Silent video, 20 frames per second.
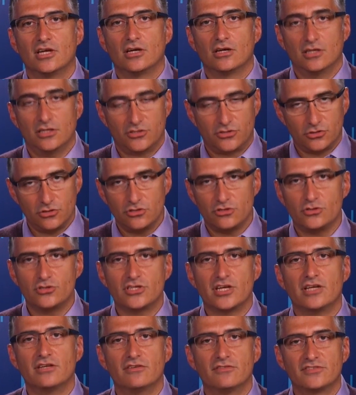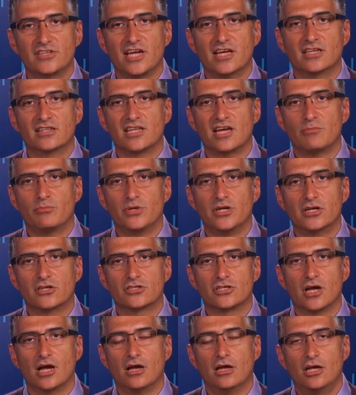as soon as you've taken that
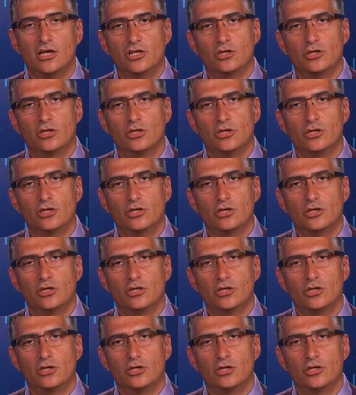picture,